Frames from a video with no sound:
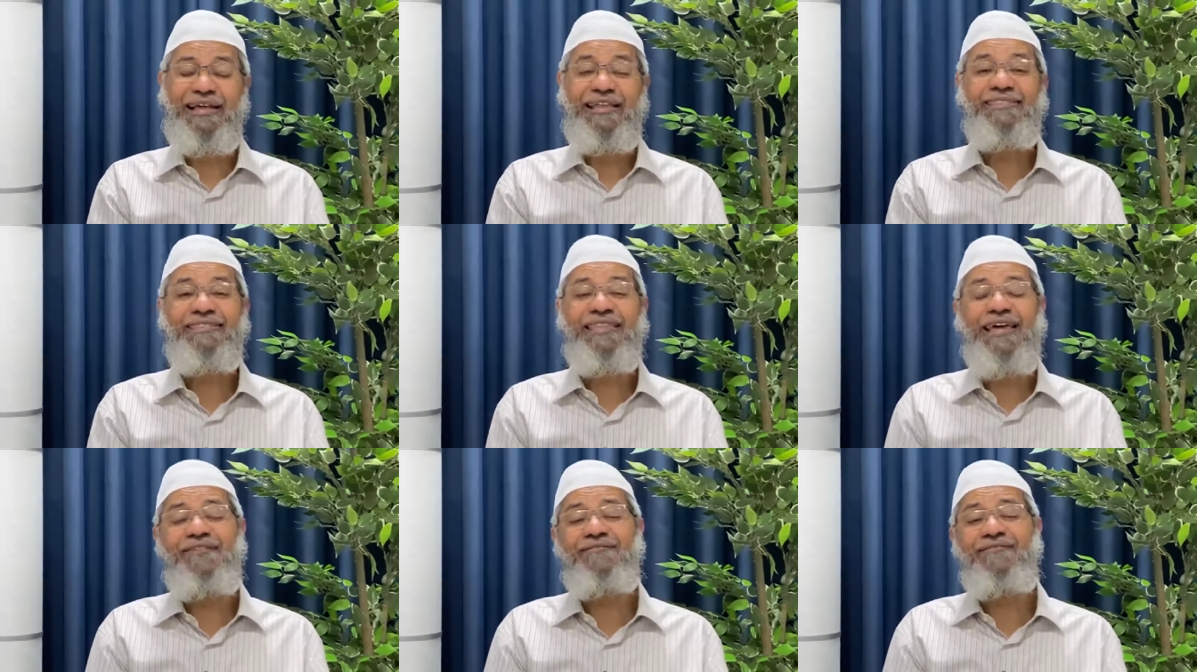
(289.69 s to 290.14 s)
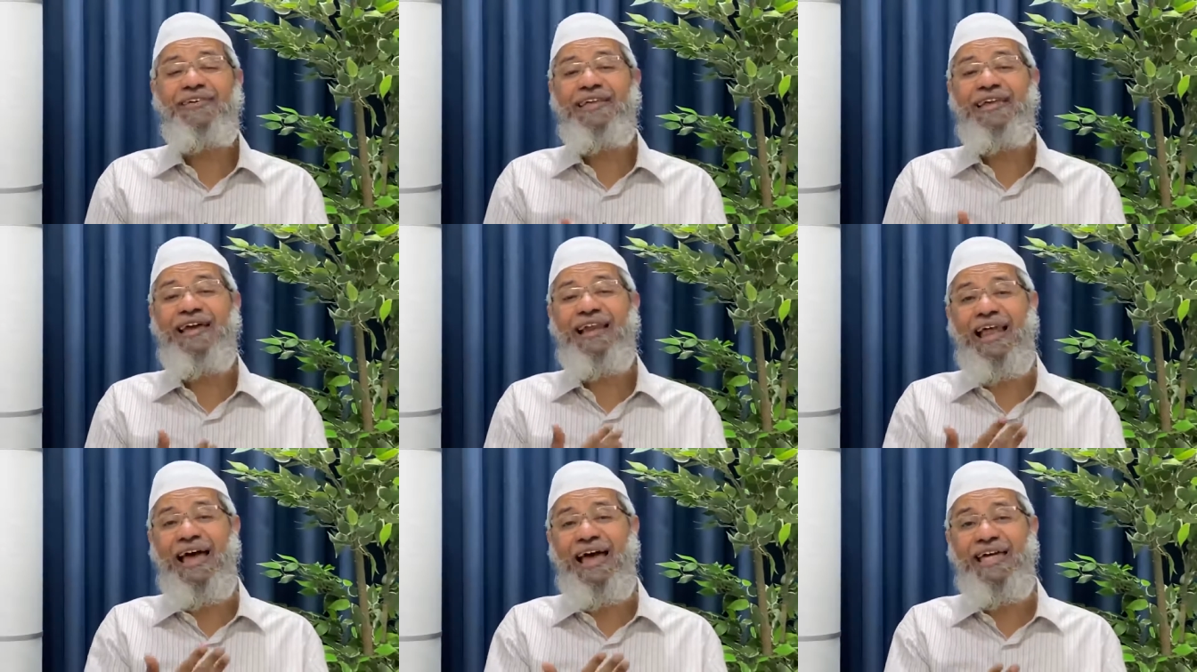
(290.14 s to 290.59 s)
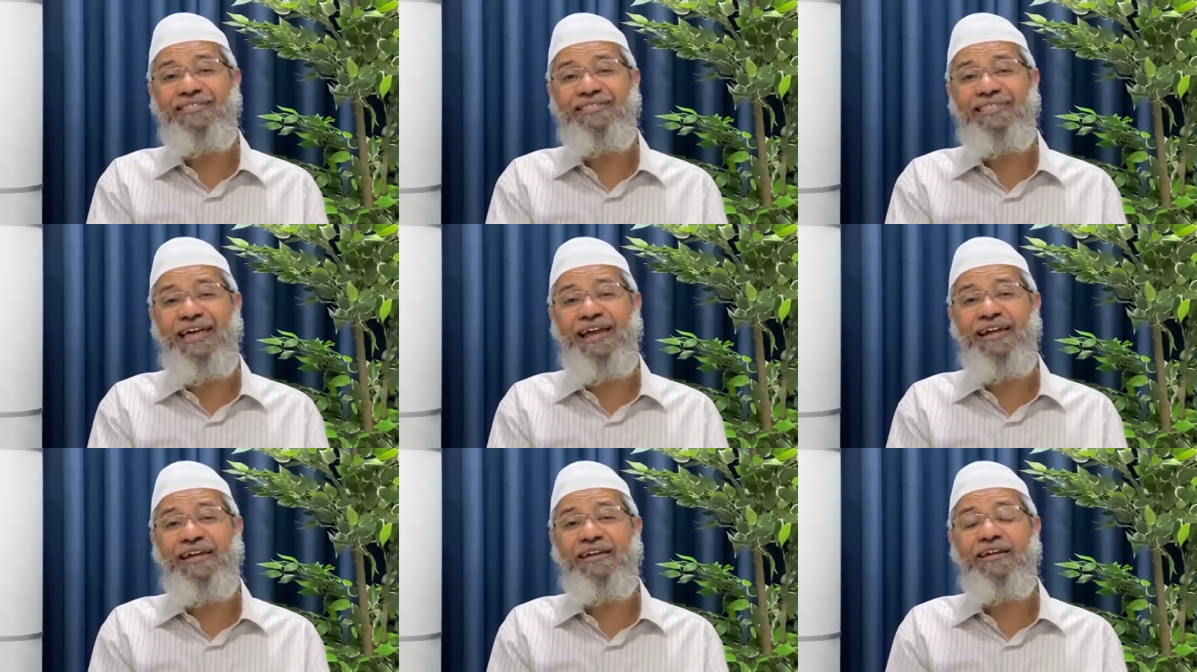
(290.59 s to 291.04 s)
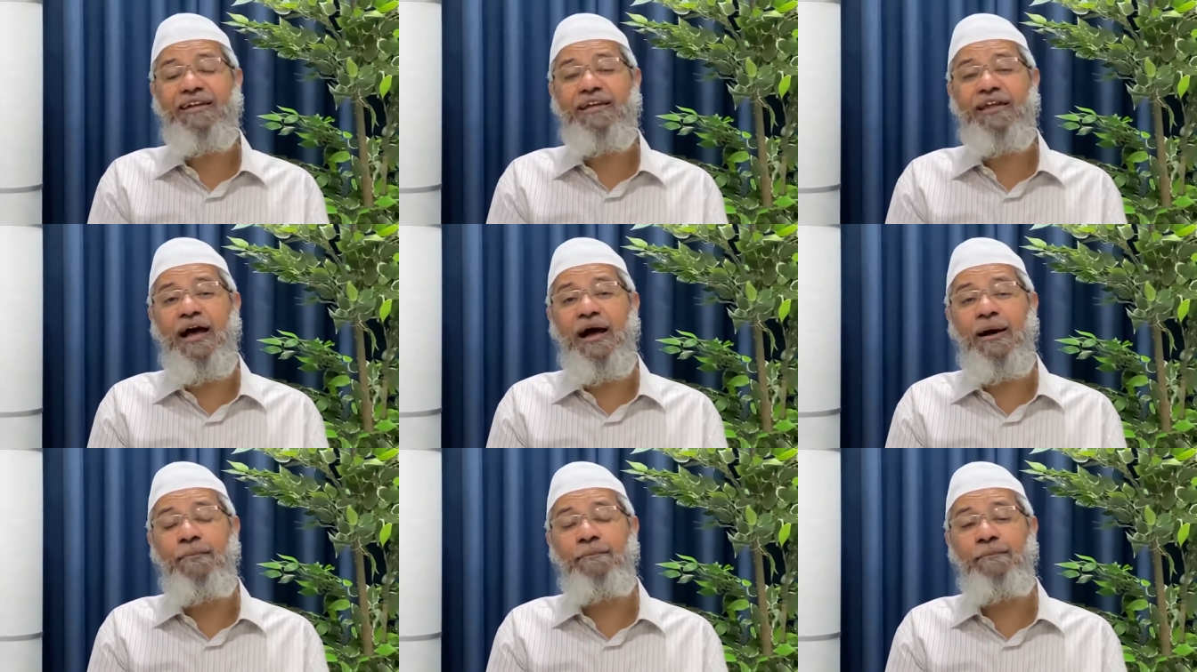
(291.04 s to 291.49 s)
Then we realized that
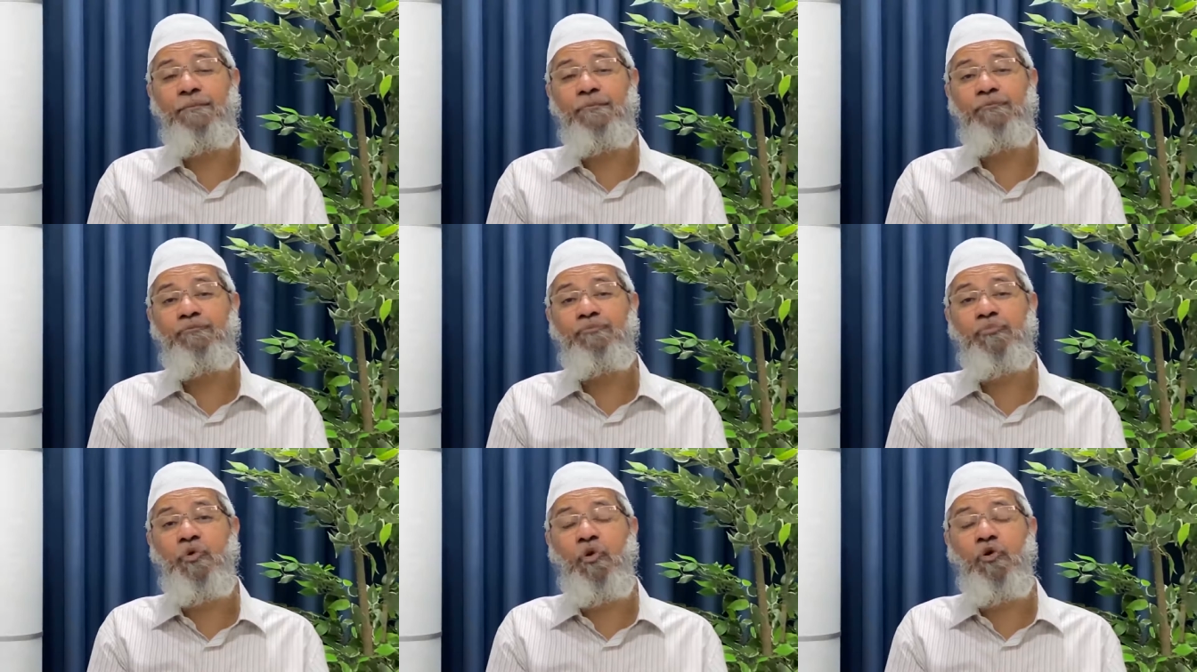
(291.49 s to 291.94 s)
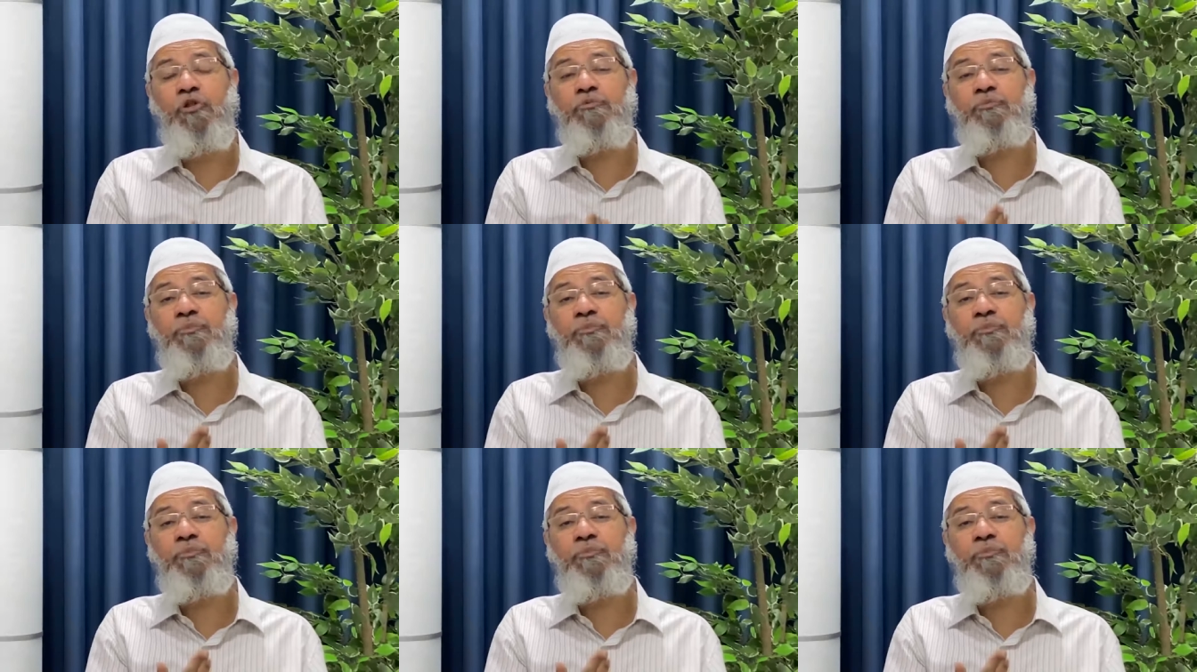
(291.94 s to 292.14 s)
those